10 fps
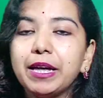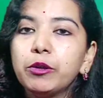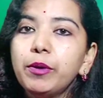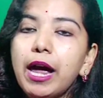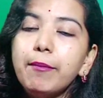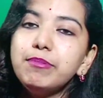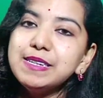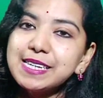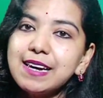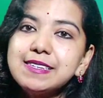that we have
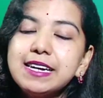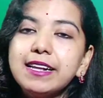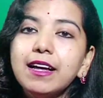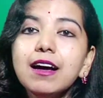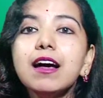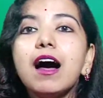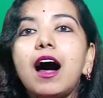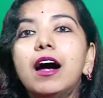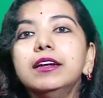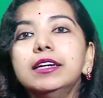discussed in the
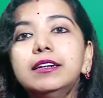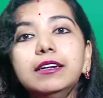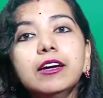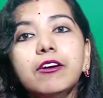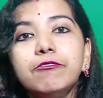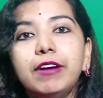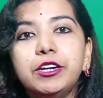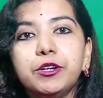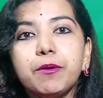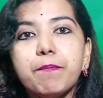earlier
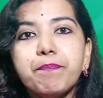video.